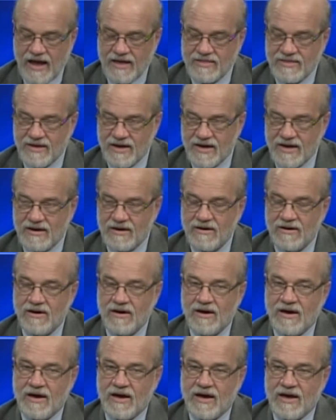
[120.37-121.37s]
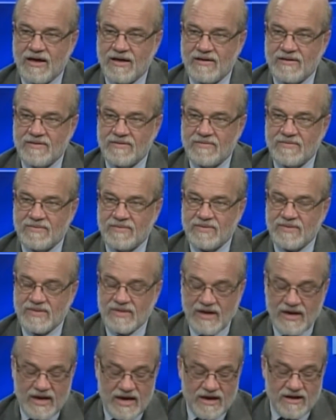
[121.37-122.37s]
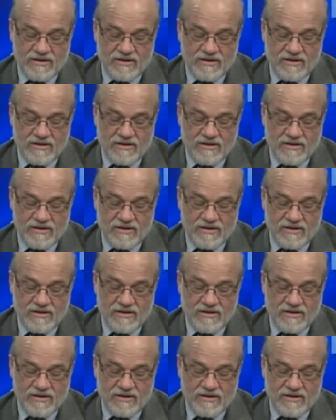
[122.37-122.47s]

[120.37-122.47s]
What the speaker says: I think the